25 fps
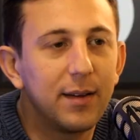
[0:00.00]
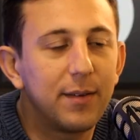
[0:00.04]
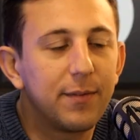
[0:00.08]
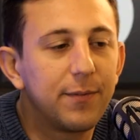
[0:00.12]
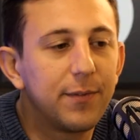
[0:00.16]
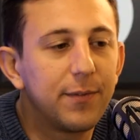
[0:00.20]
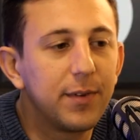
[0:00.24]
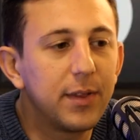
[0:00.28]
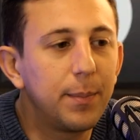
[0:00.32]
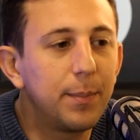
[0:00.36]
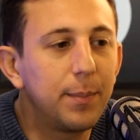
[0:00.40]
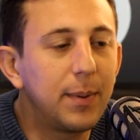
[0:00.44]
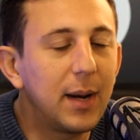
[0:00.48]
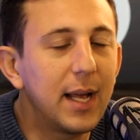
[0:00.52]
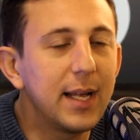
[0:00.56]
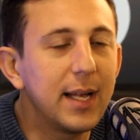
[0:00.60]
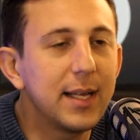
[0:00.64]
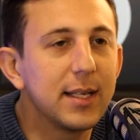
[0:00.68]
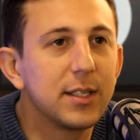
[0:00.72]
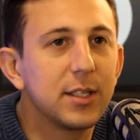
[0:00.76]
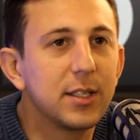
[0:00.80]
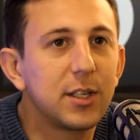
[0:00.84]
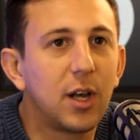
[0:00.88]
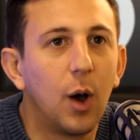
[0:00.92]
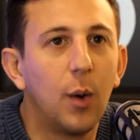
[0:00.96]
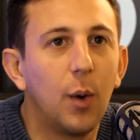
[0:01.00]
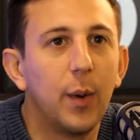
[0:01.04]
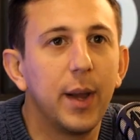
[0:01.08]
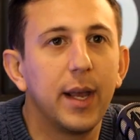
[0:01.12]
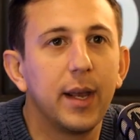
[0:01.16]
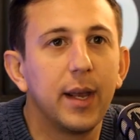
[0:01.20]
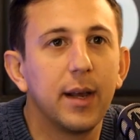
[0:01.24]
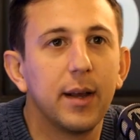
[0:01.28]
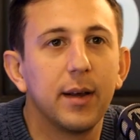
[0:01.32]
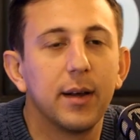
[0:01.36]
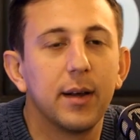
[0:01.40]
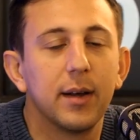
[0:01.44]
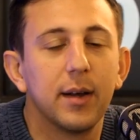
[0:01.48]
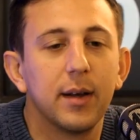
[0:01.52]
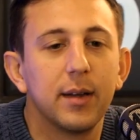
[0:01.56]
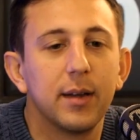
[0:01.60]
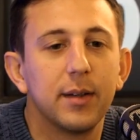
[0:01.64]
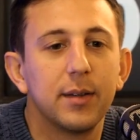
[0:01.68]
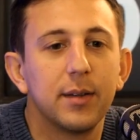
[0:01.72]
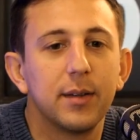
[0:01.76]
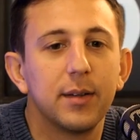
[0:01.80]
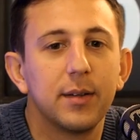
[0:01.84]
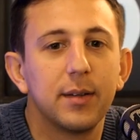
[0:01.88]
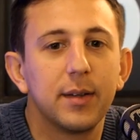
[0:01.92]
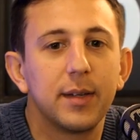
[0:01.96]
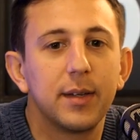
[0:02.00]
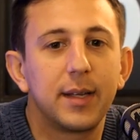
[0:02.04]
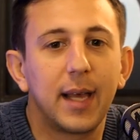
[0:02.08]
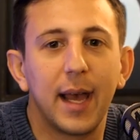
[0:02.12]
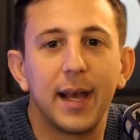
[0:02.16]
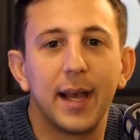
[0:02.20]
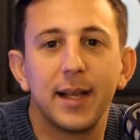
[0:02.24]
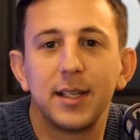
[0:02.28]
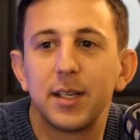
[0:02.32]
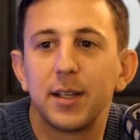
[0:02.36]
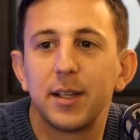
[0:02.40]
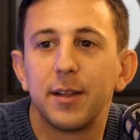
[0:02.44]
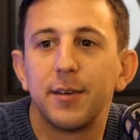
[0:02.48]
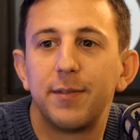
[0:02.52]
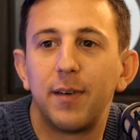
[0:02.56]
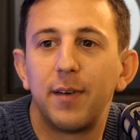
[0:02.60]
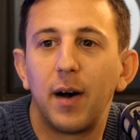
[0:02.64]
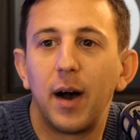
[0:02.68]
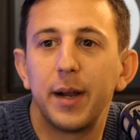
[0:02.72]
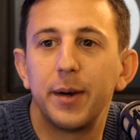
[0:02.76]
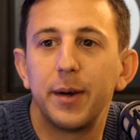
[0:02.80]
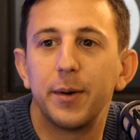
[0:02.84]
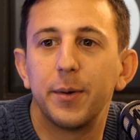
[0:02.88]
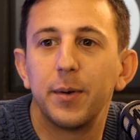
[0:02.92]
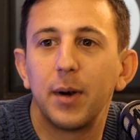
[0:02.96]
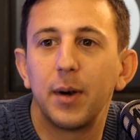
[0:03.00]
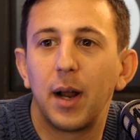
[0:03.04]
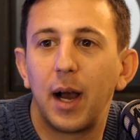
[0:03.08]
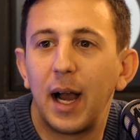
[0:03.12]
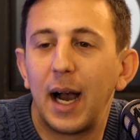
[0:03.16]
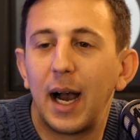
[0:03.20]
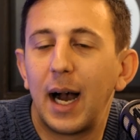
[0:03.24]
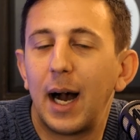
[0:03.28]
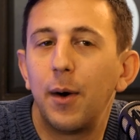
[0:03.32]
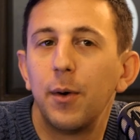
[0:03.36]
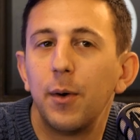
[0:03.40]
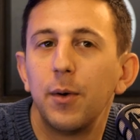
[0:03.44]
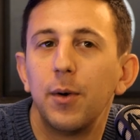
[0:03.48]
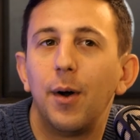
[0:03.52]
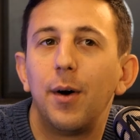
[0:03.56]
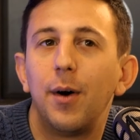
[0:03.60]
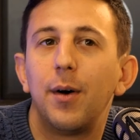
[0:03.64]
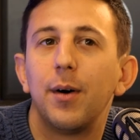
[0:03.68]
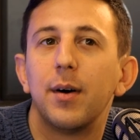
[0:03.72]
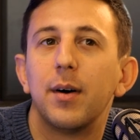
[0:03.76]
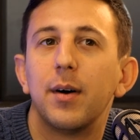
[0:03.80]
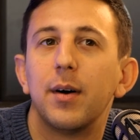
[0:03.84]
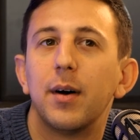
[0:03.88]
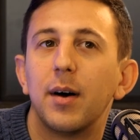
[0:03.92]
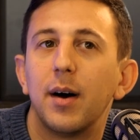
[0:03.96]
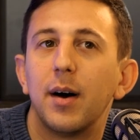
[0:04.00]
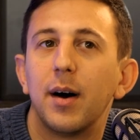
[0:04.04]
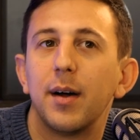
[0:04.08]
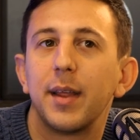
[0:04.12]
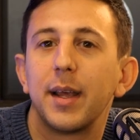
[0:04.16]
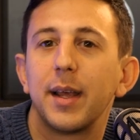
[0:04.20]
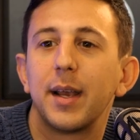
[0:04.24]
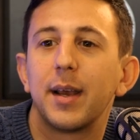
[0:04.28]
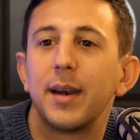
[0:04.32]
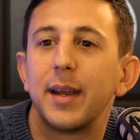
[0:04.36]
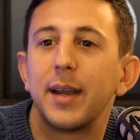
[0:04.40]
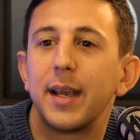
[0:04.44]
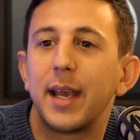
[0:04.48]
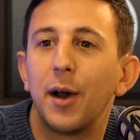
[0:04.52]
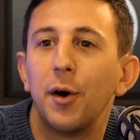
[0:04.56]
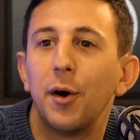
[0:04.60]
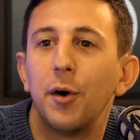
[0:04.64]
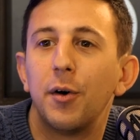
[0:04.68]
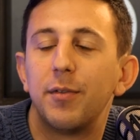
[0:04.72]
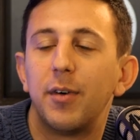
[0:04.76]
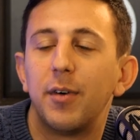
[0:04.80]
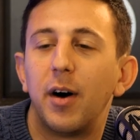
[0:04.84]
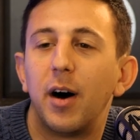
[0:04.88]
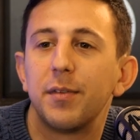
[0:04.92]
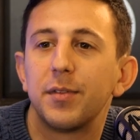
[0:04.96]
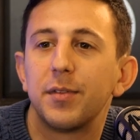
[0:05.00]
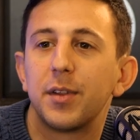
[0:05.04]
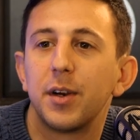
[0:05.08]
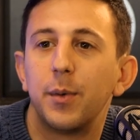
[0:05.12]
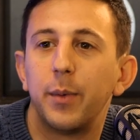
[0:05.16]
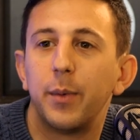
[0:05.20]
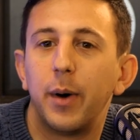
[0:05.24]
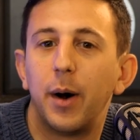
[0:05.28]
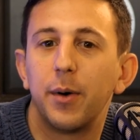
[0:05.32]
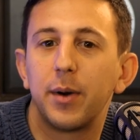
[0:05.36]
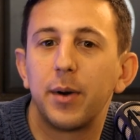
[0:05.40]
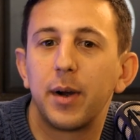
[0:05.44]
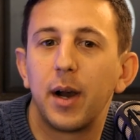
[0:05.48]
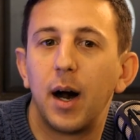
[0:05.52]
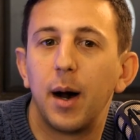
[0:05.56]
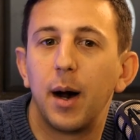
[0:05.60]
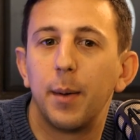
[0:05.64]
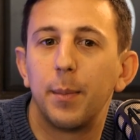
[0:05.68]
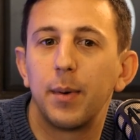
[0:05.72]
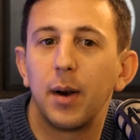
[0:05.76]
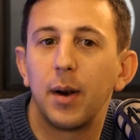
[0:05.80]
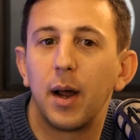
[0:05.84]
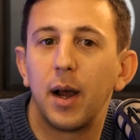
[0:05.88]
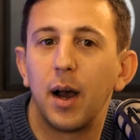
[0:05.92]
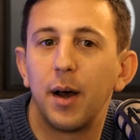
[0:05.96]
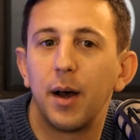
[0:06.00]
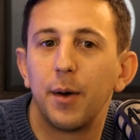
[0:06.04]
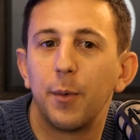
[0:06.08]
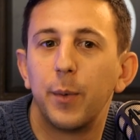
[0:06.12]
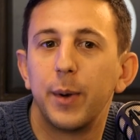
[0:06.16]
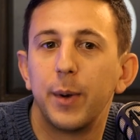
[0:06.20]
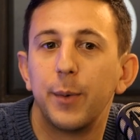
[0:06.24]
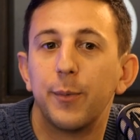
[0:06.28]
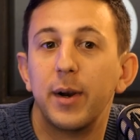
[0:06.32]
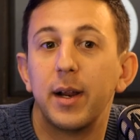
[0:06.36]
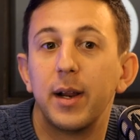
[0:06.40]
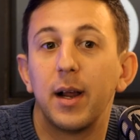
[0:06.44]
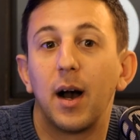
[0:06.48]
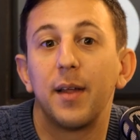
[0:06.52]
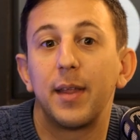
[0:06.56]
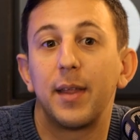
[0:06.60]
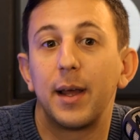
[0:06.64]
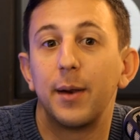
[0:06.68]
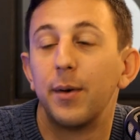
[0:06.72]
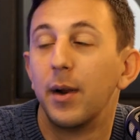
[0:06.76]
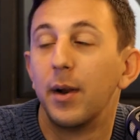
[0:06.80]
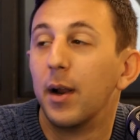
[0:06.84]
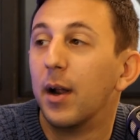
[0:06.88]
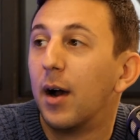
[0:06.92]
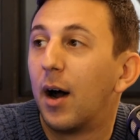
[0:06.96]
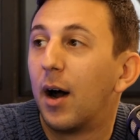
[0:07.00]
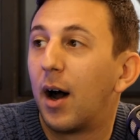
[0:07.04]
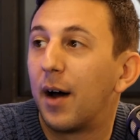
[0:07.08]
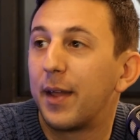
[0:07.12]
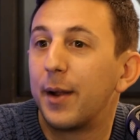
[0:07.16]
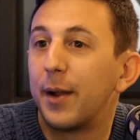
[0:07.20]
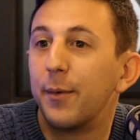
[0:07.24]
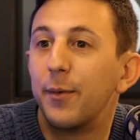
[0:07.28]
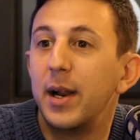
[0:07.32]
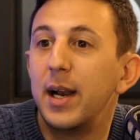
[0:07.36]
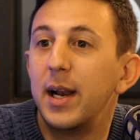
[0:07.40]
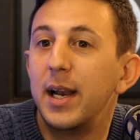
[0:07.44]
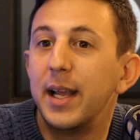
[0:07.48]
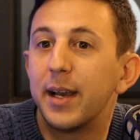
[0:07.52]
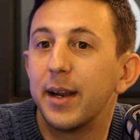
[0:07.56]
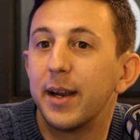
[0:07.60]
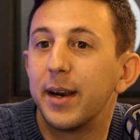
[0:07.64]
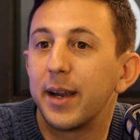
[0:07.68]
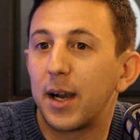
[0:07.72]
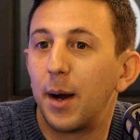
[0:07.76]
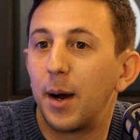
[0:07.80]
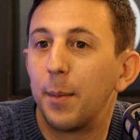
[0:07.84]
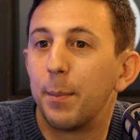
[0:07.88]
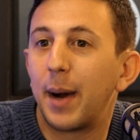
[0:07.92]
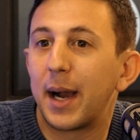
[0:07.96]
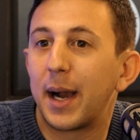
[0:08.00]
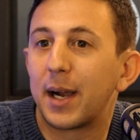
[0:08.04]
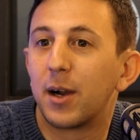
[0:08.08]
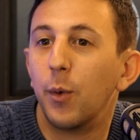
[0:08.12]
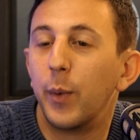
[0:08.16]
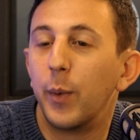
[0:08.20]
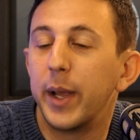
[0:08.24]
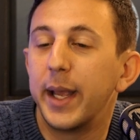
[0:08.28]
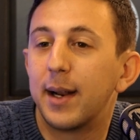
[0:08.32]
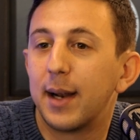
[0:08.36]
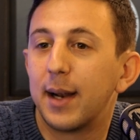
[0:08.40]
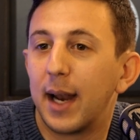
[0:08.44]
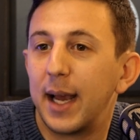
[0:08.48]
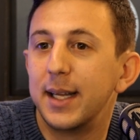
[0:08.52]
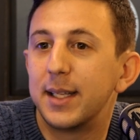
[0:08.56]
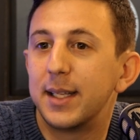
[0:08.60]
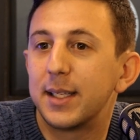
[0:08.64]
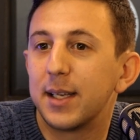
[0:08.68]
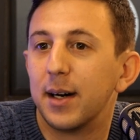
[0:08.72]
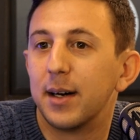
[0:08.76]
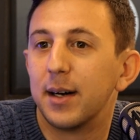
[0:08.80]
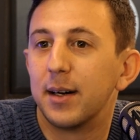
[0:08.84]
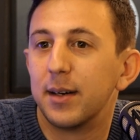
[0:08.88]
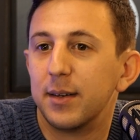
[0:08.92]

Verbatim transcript: for the players going getting to the final. Like, how long are they going to get off after the World Cup? Like, are we really? They are can't. are they really going to come back a week later?